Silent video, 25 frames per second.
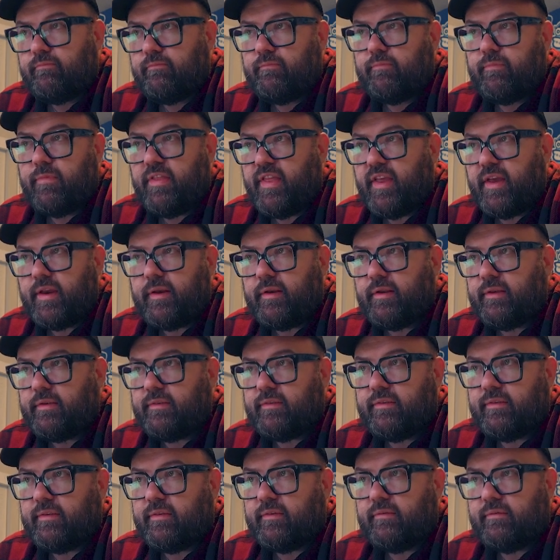
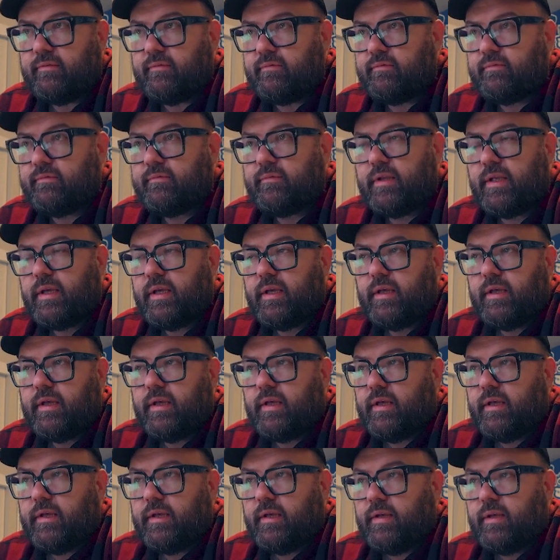thickness and
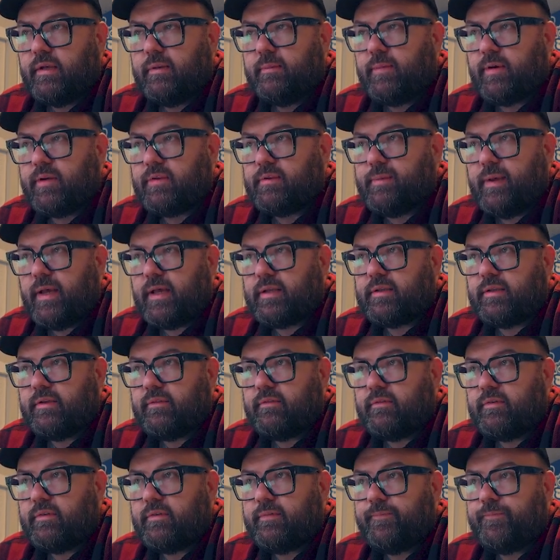
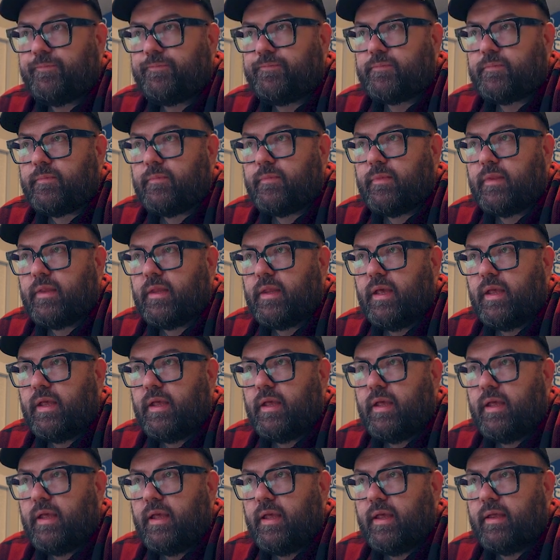perspective,
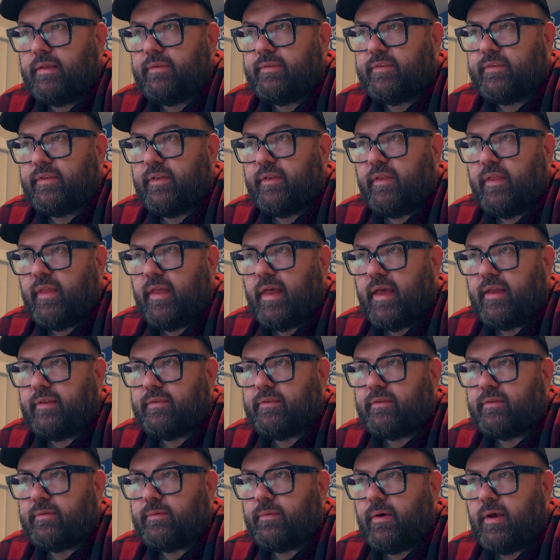and so
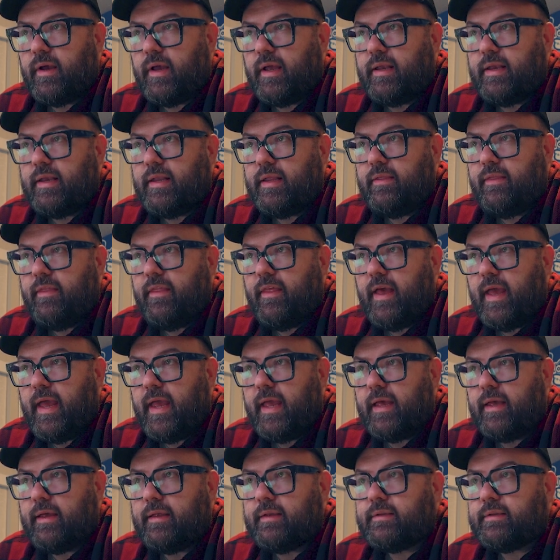that's why I did
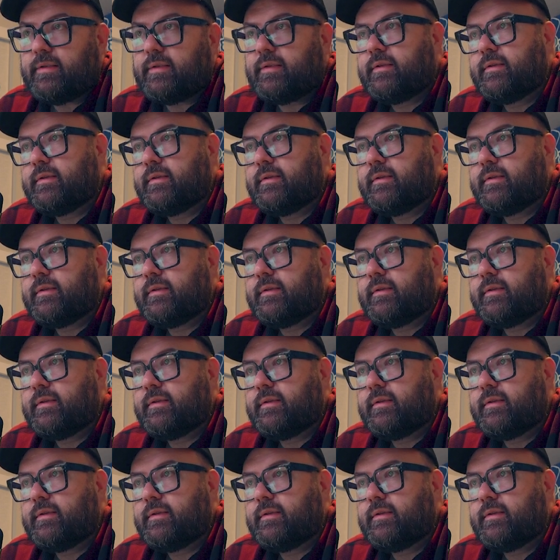that.